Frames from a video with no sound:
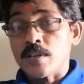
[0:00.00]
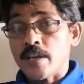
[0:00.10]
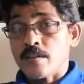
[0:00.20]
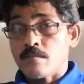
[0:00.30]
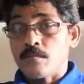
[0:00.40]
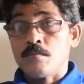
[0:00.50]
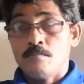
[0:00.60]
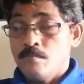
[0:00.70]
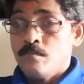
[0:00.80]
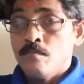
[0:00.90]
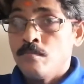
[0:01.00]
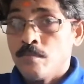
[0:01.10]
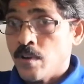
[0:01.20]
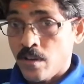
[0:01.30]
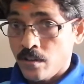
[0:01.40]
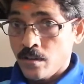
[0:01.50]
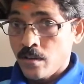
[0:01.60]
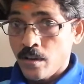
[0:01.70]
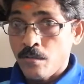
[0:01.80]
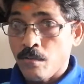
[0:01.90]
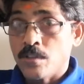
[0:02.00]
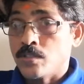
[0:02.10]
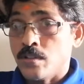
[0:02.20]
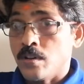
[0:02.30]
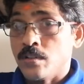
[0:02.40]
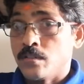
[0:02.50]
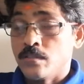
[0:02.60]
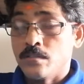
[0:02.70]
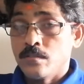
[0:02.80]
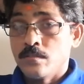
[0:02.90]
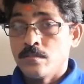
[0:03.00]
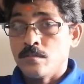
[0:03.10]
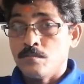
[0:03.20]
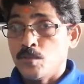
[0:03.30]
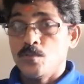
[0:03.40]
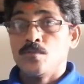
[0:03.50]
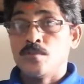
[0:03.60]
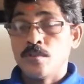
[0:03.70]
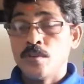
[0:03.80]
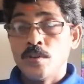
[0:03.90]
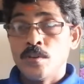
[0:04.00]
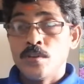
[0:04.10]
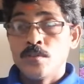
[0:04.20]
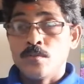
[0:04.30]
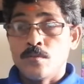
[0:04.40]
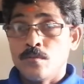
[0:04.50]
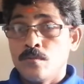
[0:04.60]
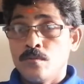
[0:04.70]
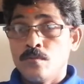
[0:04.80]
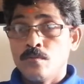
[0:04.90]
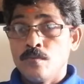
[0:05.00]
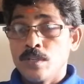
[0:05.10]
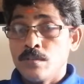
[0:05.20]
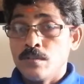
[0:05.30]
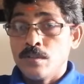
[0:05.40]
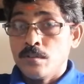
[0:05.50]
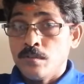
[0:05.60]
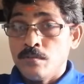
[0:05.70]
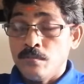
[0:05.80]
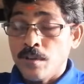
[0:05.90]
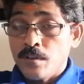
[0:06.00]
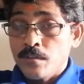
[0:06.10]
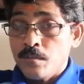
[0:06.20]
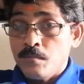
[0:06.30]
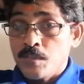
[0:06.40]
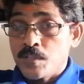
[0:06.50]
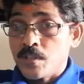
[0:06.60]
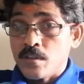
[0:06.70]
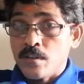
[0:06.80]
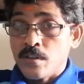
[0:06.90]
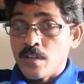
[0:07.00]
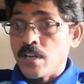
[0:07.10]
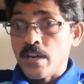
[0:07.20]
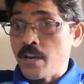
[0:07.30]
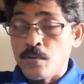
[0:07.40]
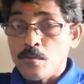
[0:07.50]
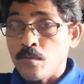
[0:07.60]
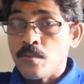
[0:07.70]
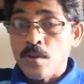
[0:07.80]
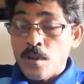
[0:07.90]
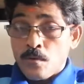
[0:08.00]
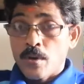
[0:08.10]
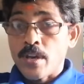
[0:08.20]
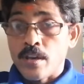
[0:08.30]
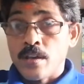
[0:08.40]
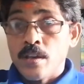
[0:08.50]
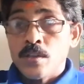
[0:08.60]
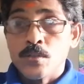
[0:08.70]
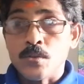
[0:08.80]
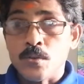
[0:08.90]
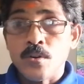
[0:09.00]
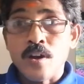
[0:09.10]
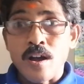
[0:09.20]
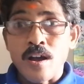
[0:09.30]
like I watch the some news. So whatever, where the mistake really I don't know. Okay, so